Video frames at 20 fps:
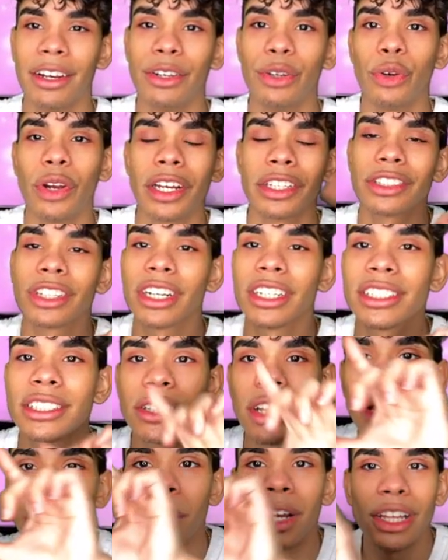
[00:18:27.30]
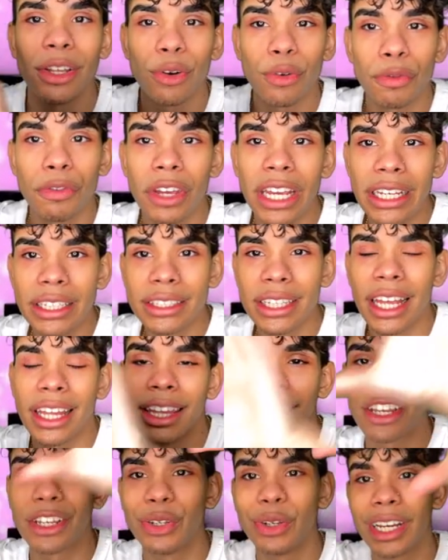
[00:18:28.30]
you guys are gonna see like my little face, and
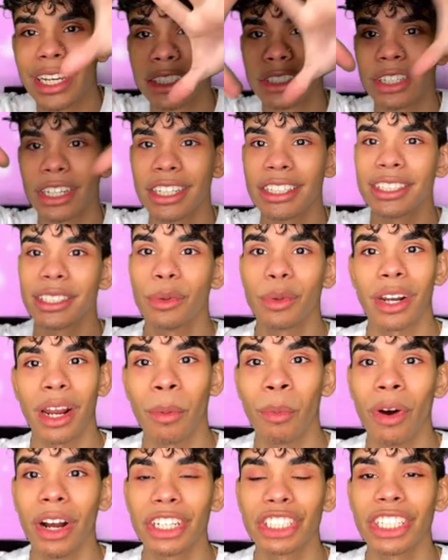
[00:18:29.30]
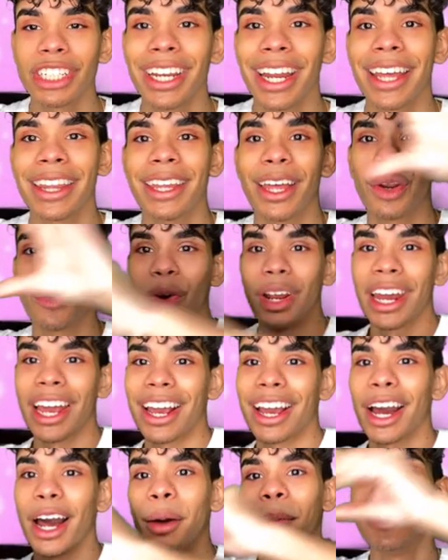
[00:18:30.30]
then you guys are gonna see what I'm watching, and then when I
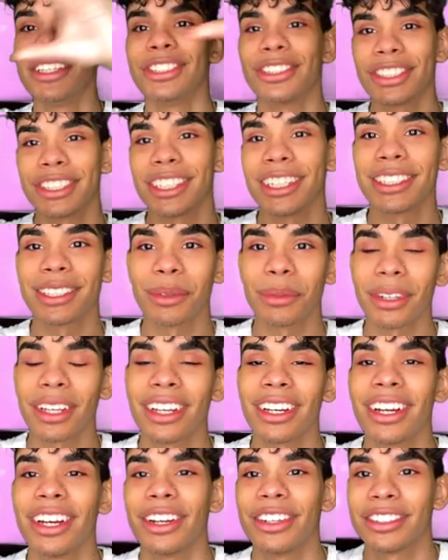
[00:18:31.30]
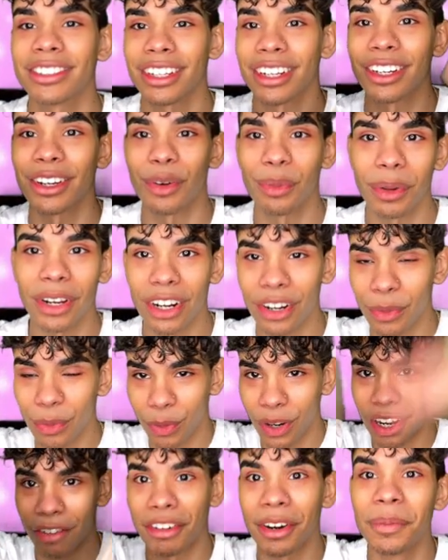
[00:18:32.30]
comment or say something, it's gonna go bigger,
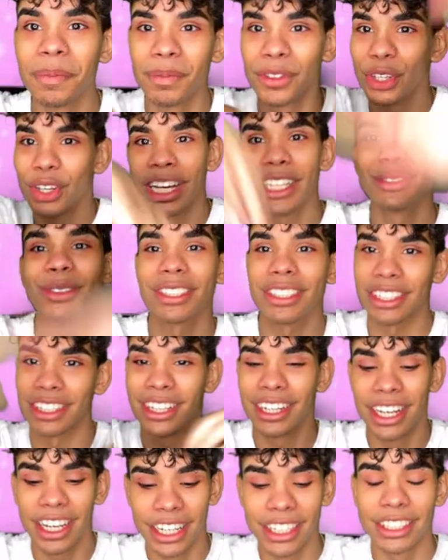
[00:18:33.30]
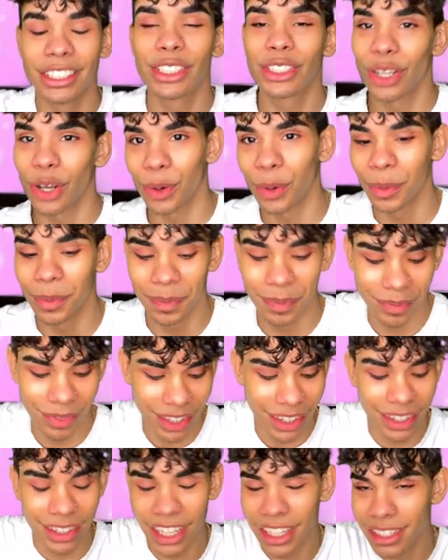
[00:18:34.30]
whatever. You guys will see. So
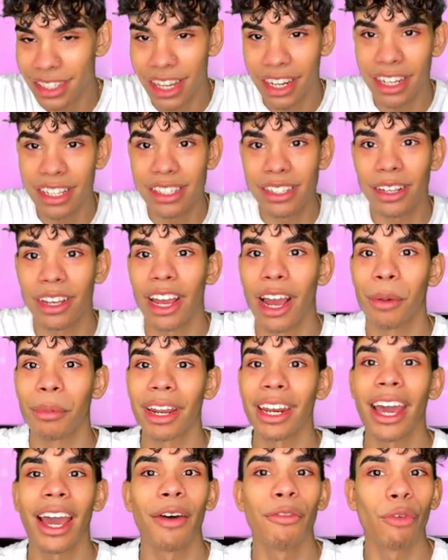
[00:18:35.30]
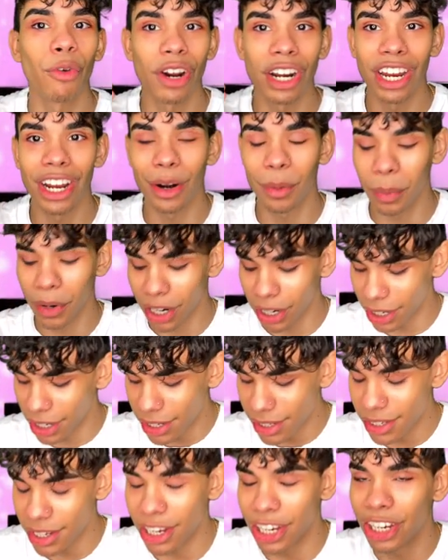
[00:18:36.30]
let's get into it. I'm gonna have one AirPod in
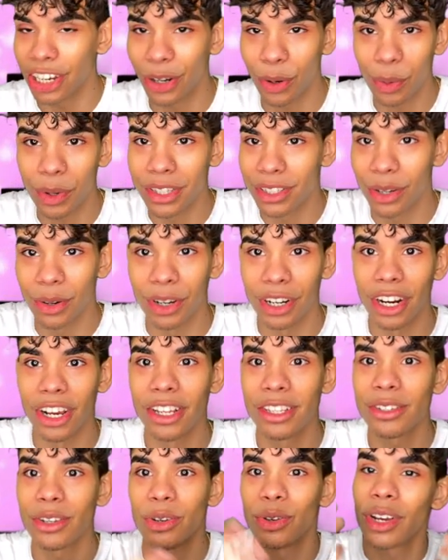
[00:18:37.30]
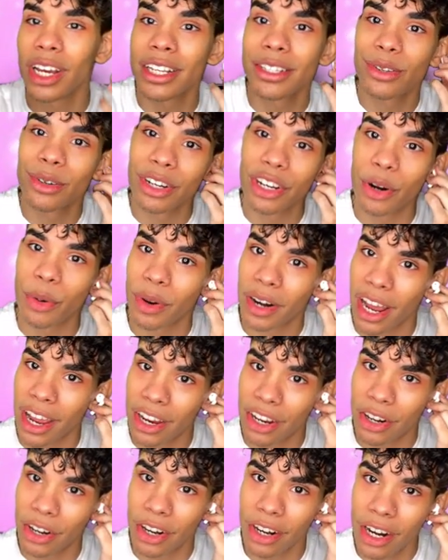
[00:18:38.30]
to hear what's going on so you guys don't hear what I
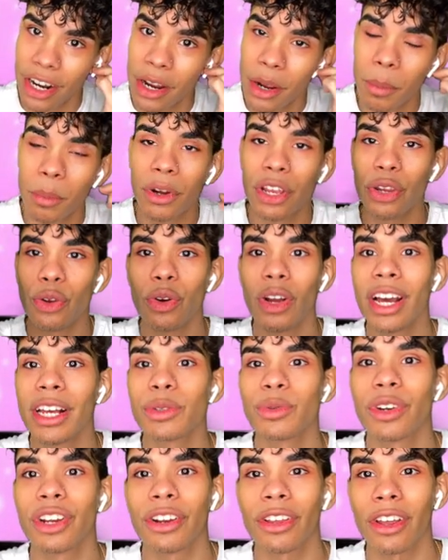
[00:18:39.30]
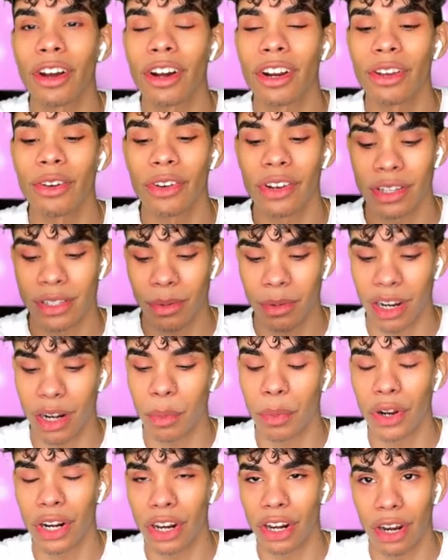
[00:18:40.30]
hear, but you guys will hear the audio because I'm gonna
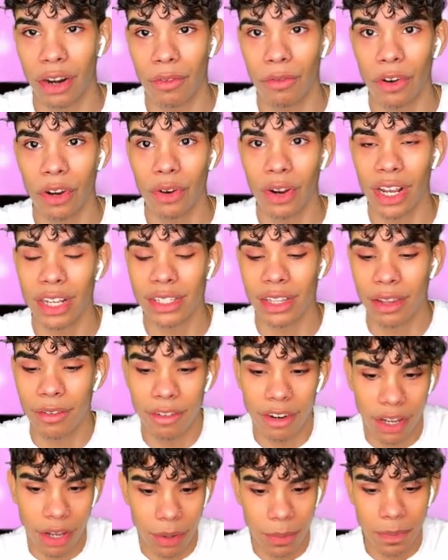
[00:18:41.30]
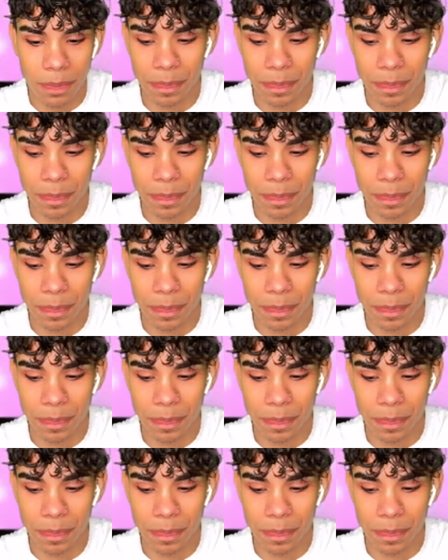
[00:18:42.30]
put it in for you guys in the video.